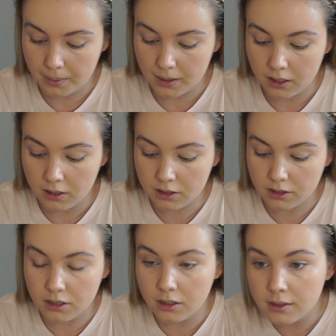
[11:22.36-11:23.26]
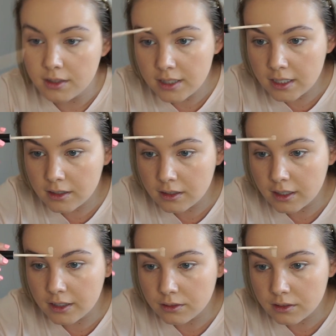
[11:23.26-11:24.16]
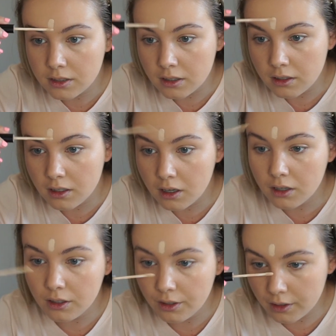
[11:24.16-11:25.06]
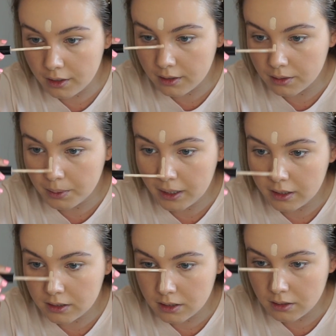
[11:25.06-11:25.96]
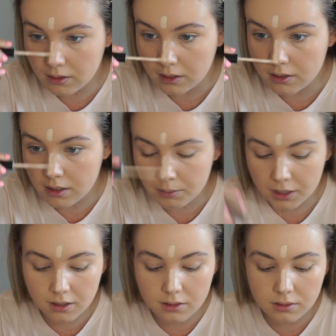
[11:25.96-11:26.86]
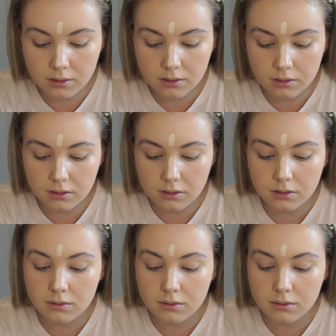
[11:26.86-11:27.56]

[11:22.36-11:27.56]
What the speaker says: I like to conceal and also like highlight a little bit, so I'll go down my nose